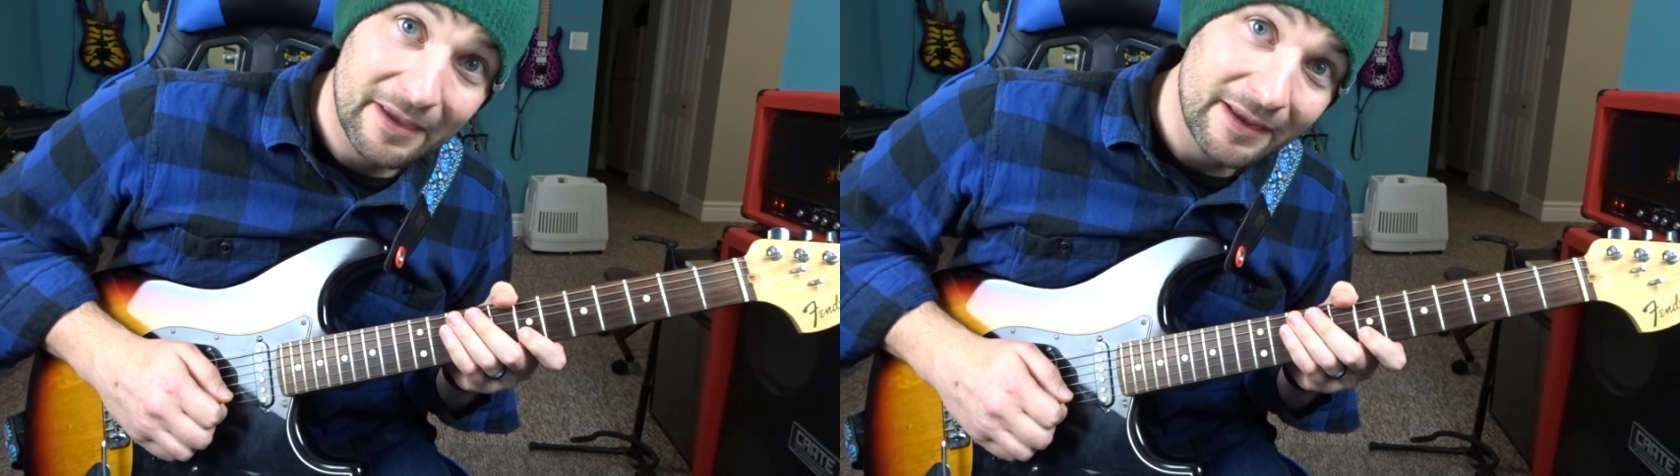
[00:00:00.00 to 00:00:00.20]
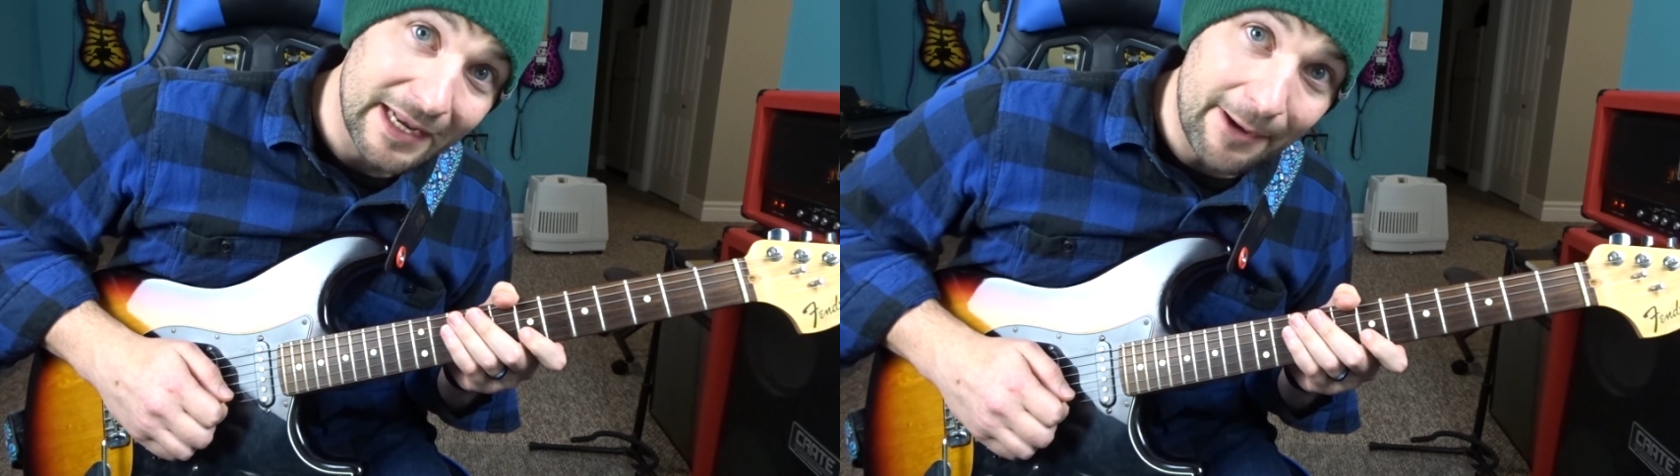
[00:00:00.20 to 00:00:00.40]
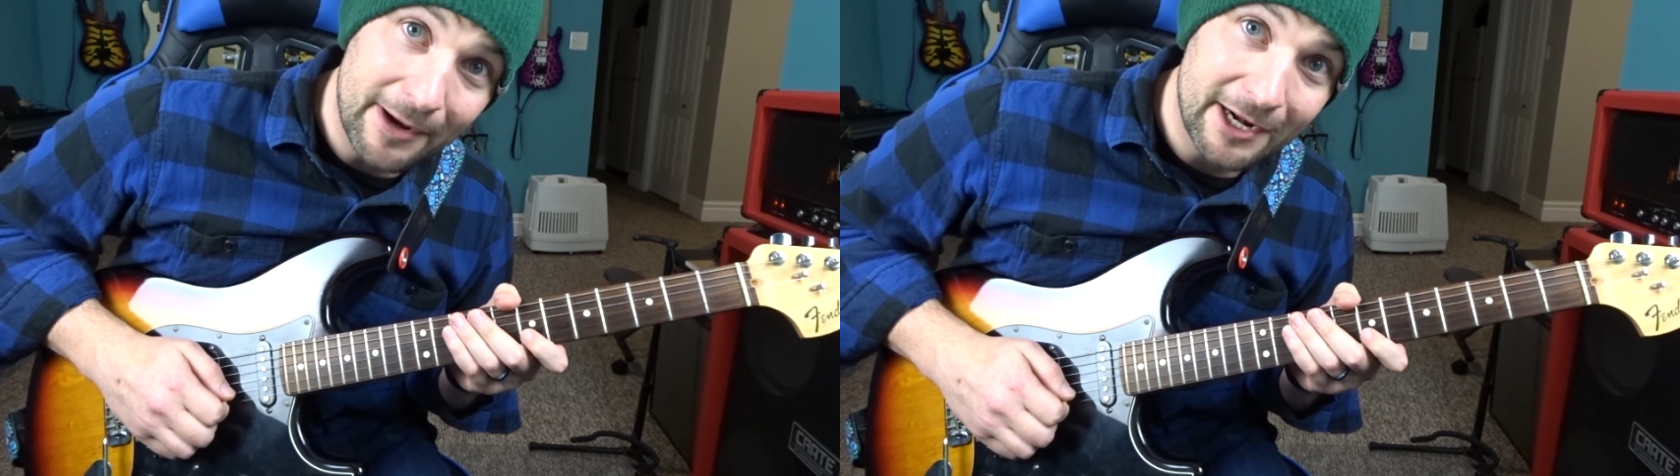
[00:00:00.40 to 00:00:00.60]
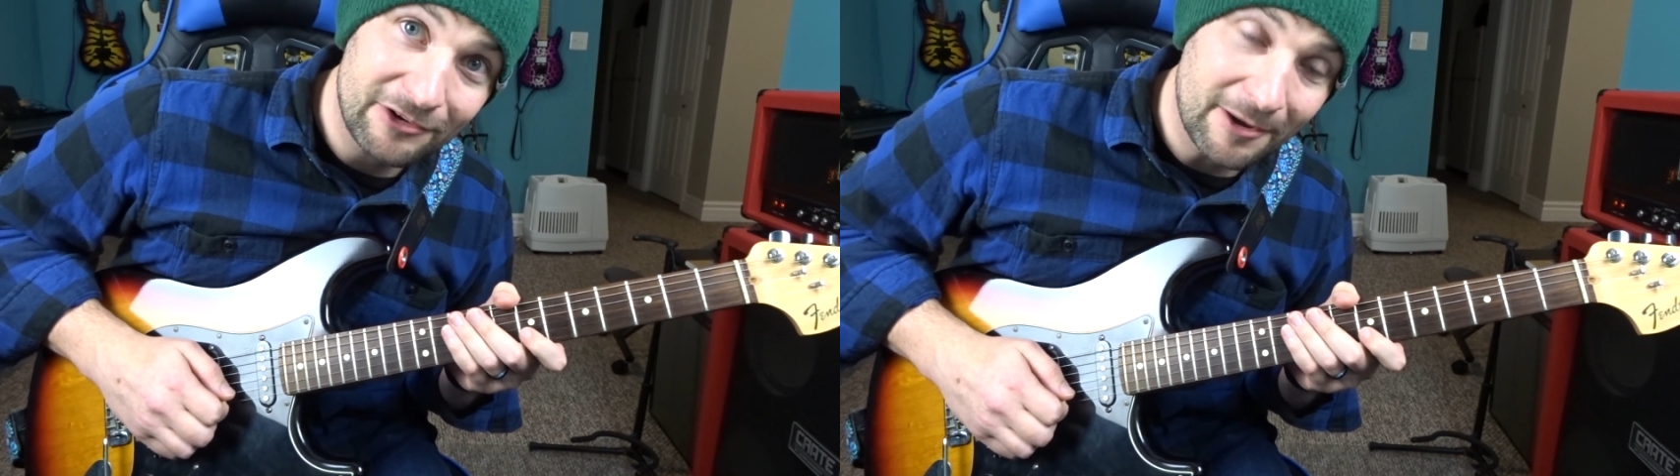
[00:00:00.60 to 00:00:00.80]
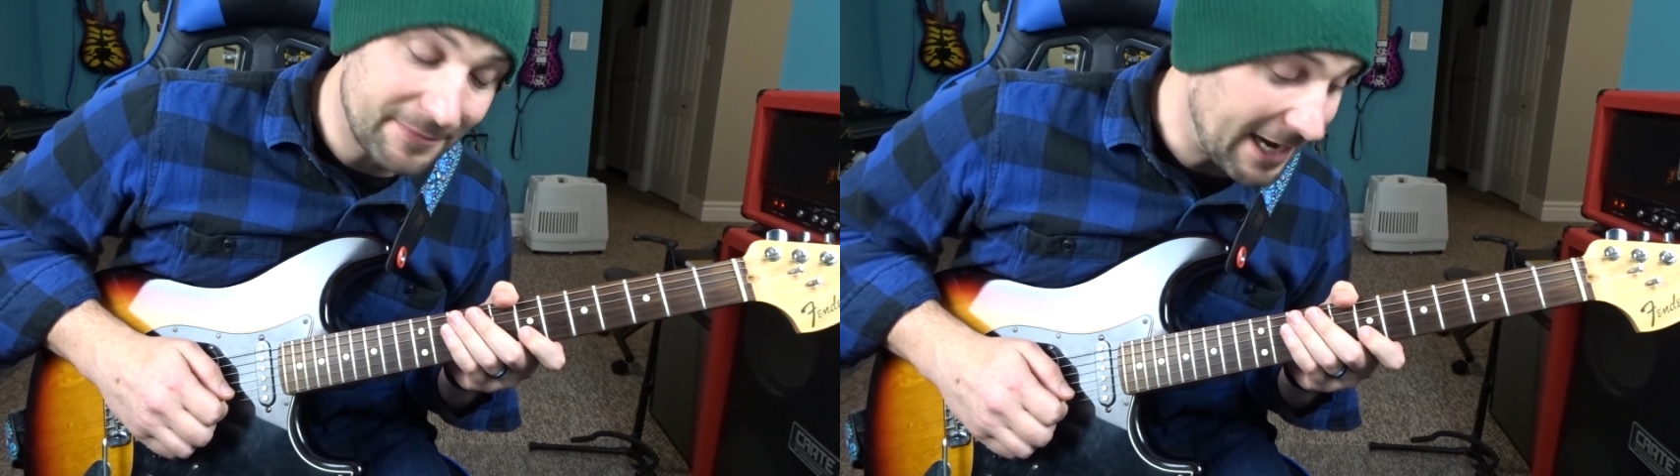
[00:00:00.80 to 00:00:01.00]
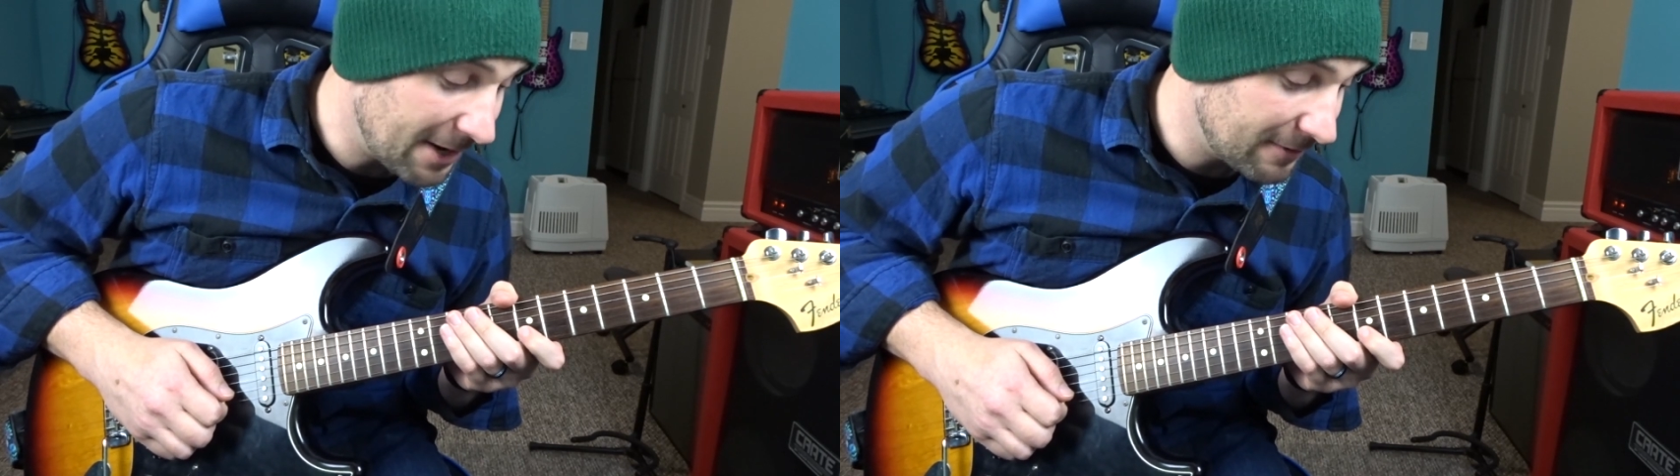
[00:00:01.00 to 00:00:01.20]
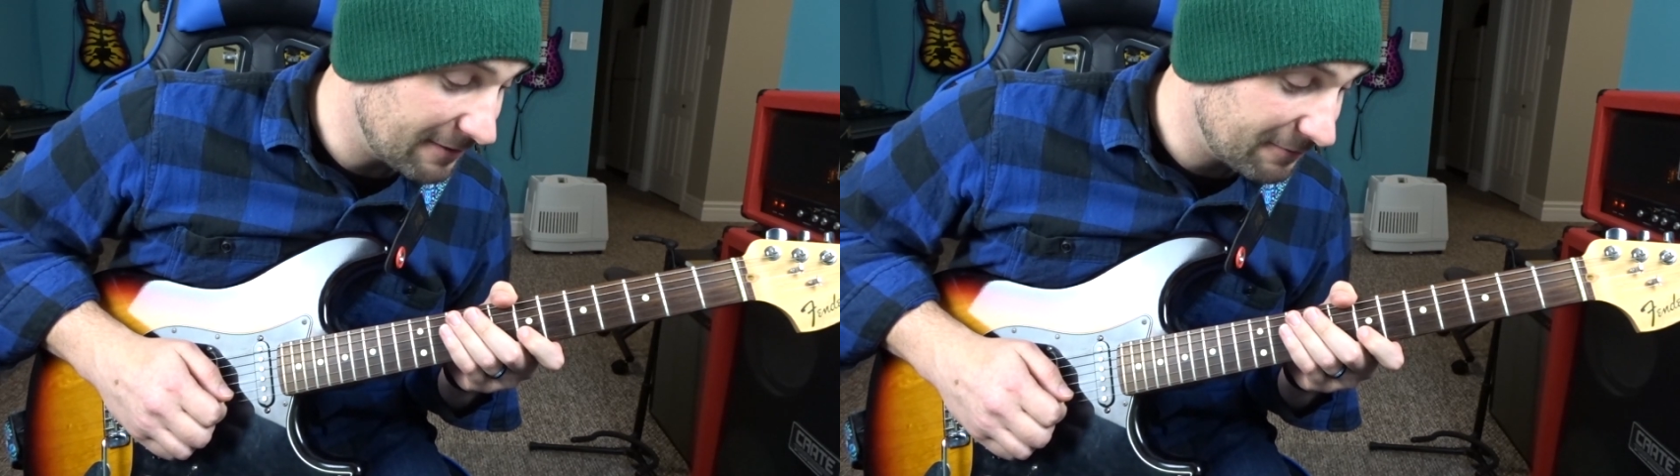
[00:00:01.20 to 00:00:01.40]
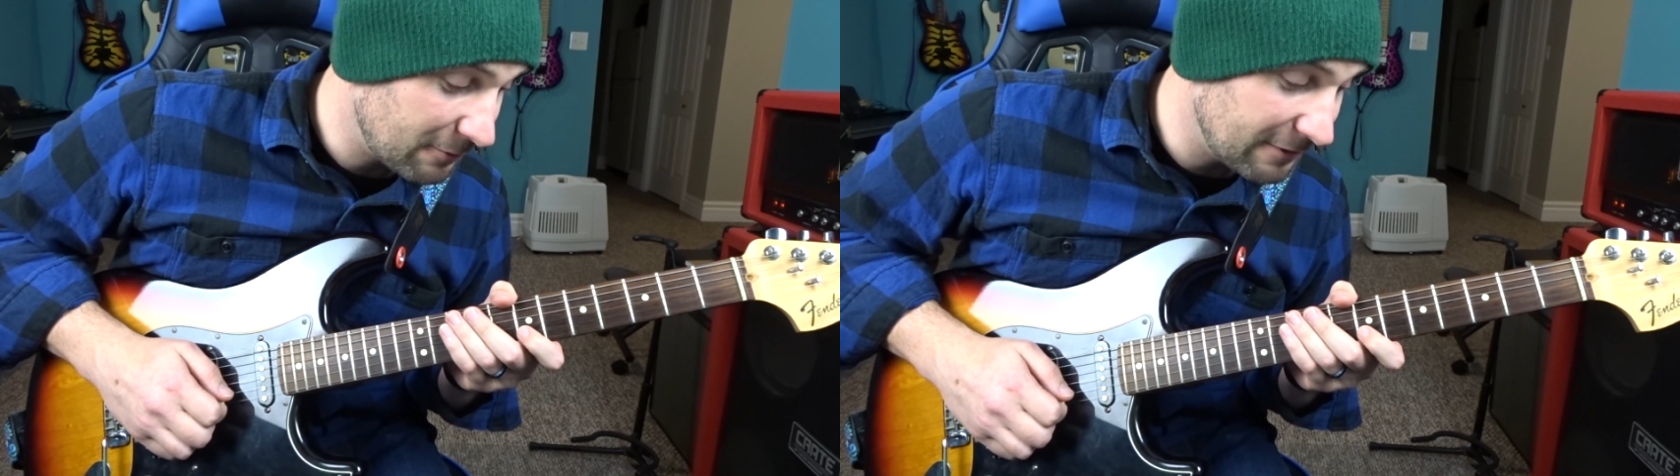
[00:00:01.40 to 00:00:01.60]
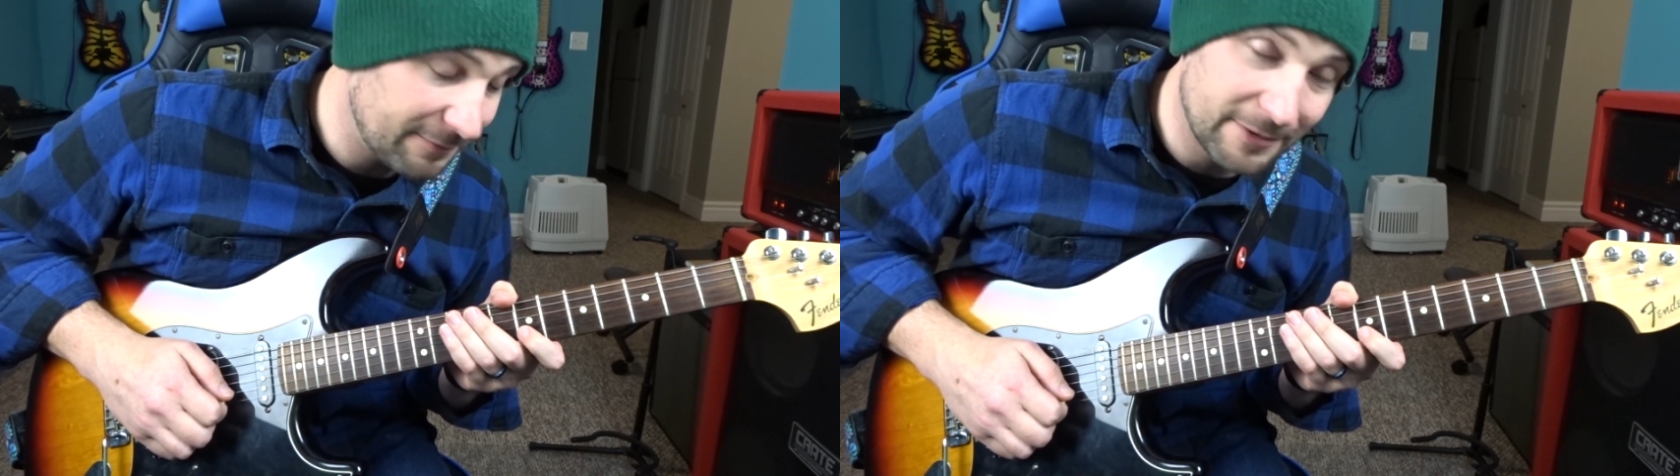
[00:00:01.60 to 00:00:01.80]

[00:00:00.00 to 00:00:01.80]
Now we got to jump down, and of course,